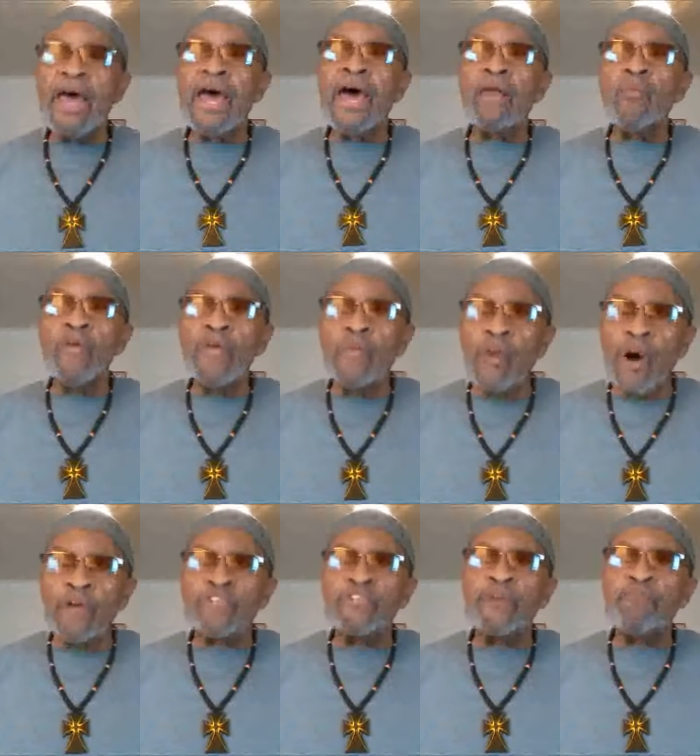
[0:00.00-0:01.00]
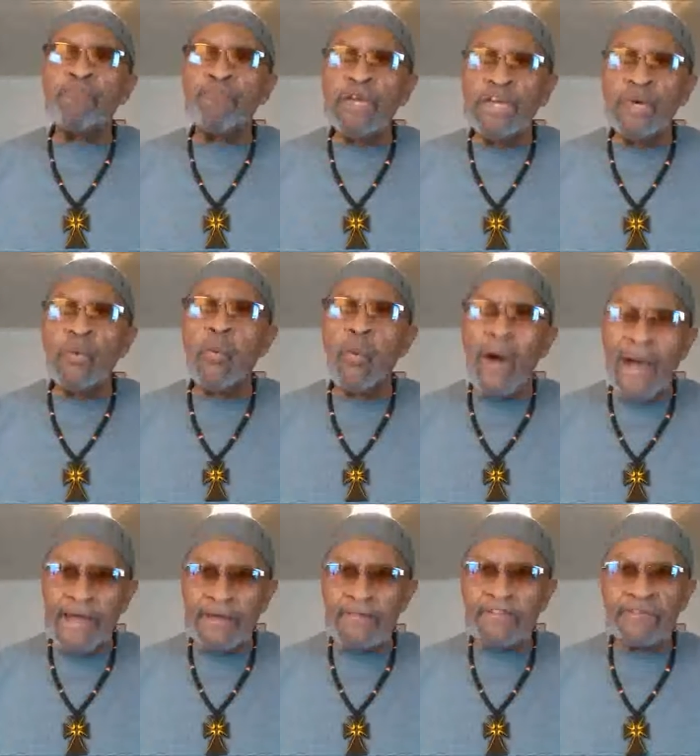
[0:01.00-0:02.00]
and we want to be
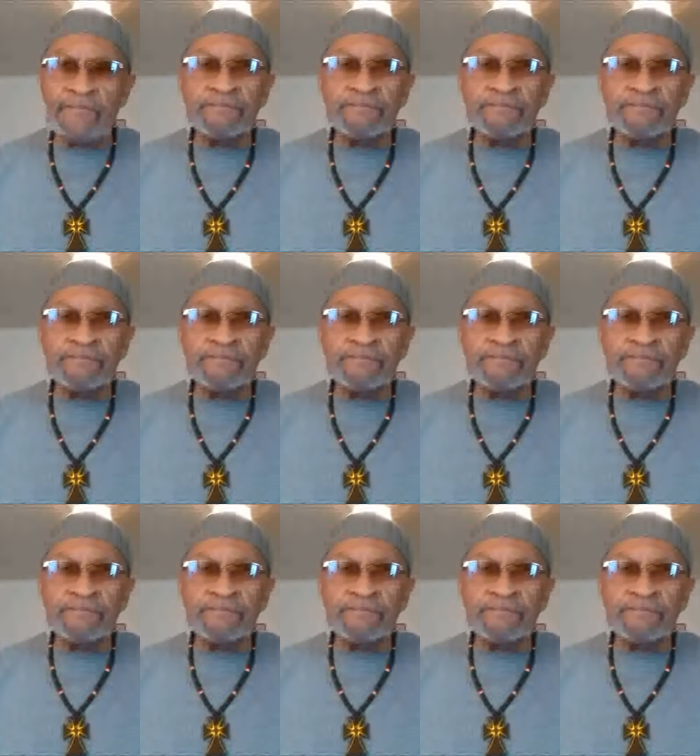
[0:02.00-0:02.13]
white.